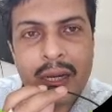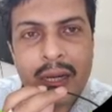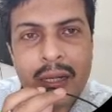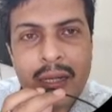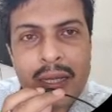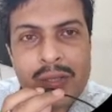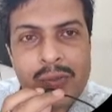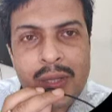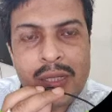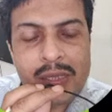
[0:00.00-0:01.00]
and
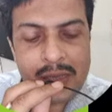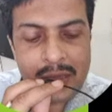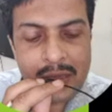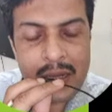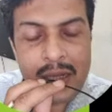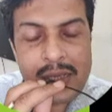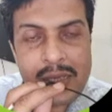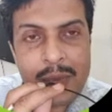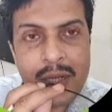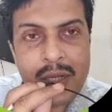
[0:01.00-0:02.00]
as well as they are
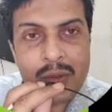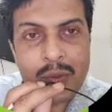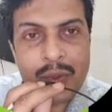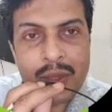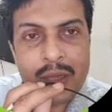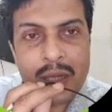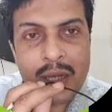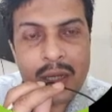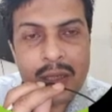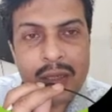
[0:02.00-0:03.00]
separated with
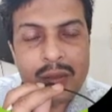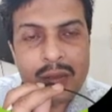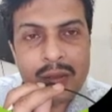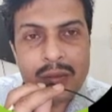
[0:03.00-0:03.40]
other